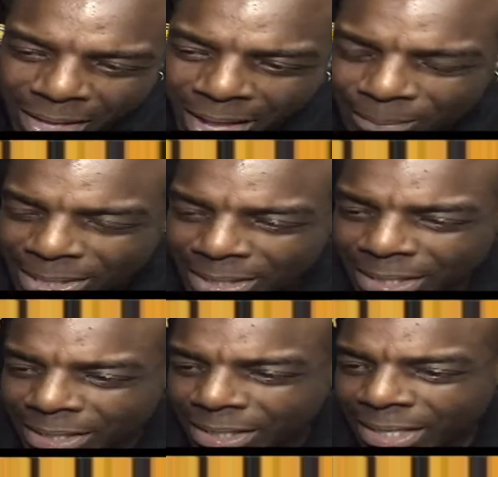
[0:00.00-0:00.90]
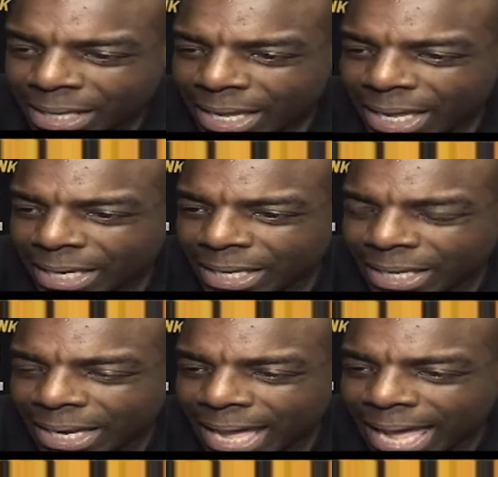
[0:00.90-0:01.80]
I mean,
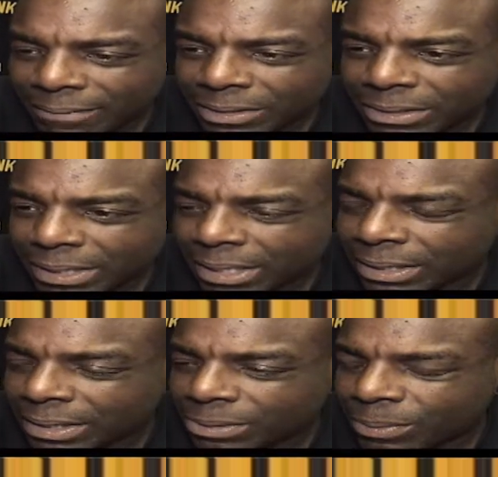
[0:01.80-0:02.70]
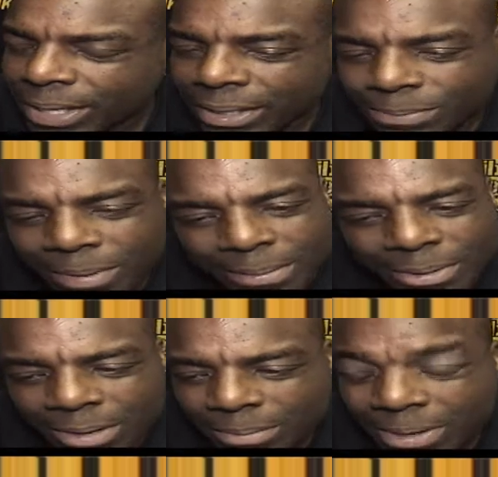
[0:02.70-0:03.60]
and I have to say it this way, and it's
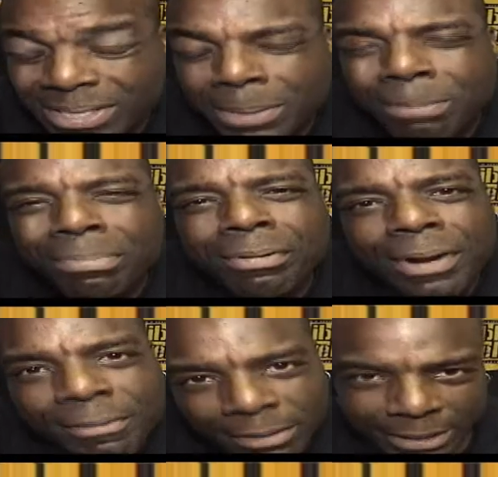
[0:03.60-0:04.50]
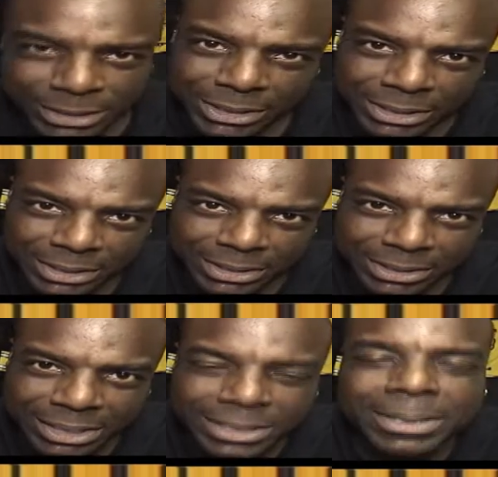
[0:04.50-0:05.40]
probably gonna come wrong. It's a privileged
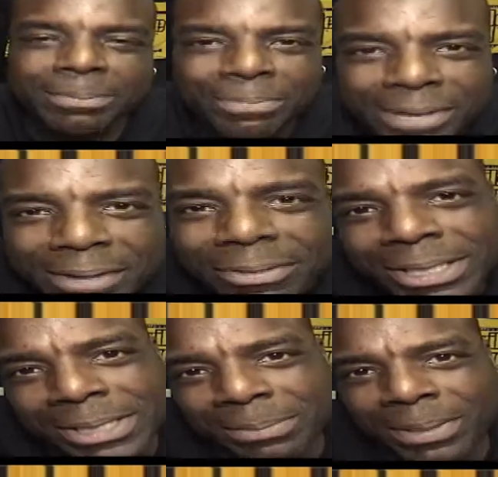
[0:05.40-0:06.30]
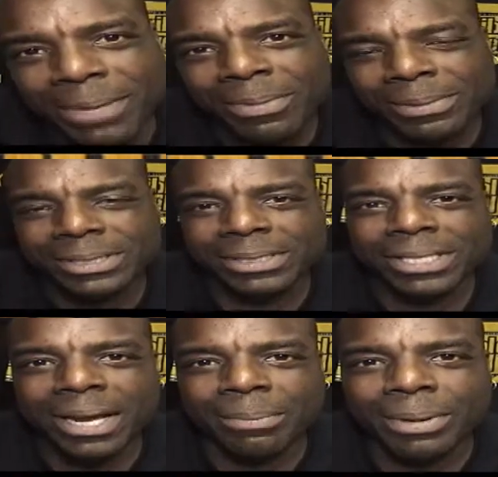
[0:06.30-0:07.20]
It's a privilege to play with Mr.
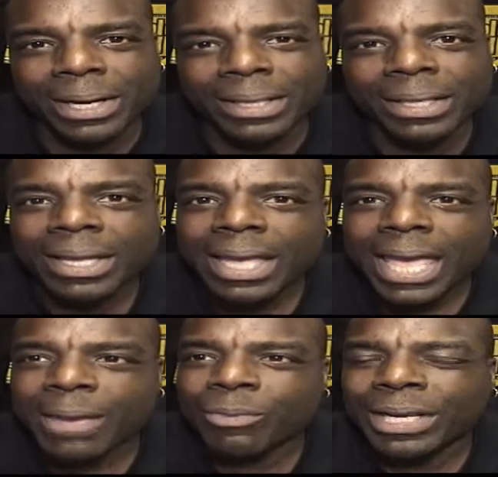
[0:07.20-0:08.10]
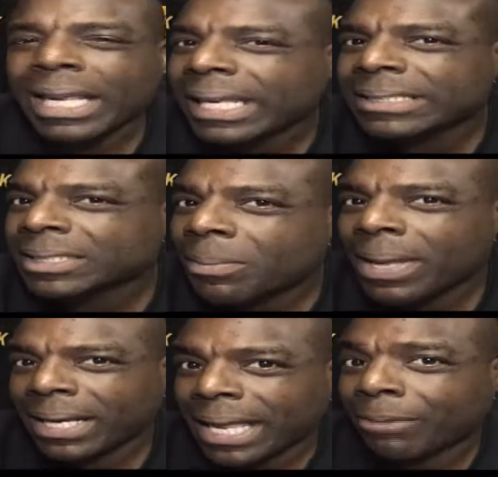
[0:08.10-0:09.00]
Tom Brady. And when they let
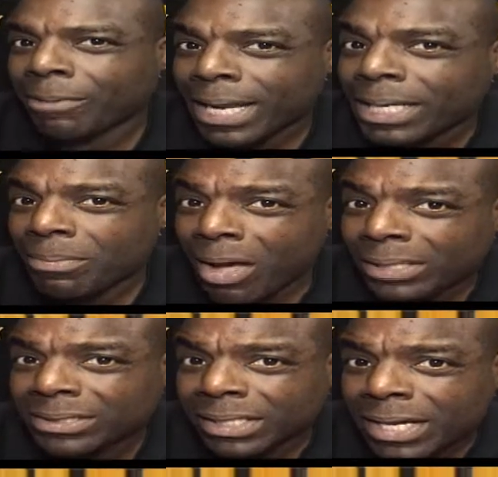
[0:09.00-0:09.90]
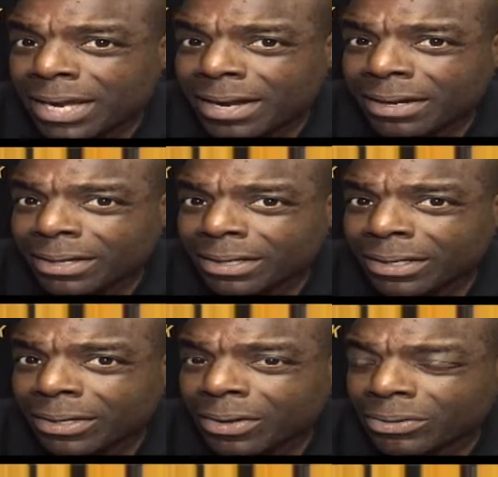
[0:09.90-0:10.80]
somebody like Randy Moss in there,
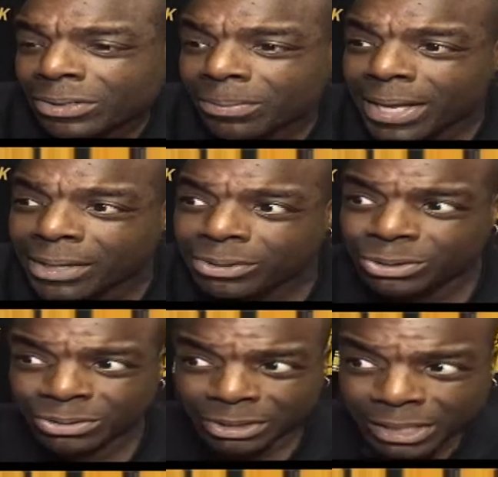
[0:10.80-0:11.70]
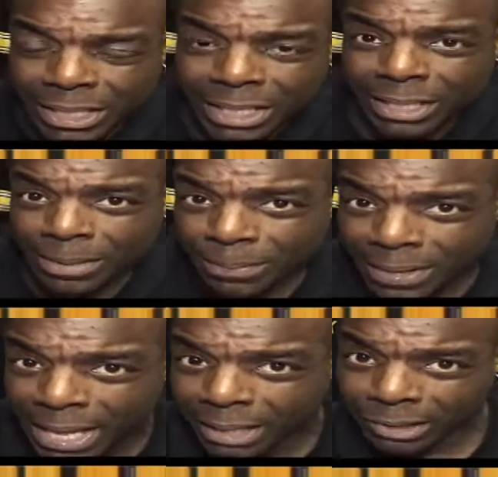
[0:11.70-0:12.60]
you know, somebody who's used to cutting up
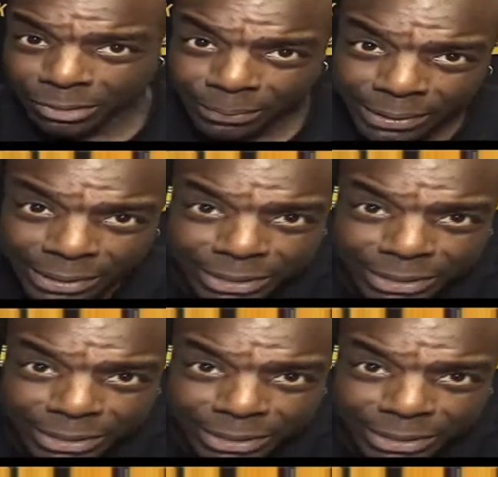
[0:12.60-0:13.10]
and had a little bit of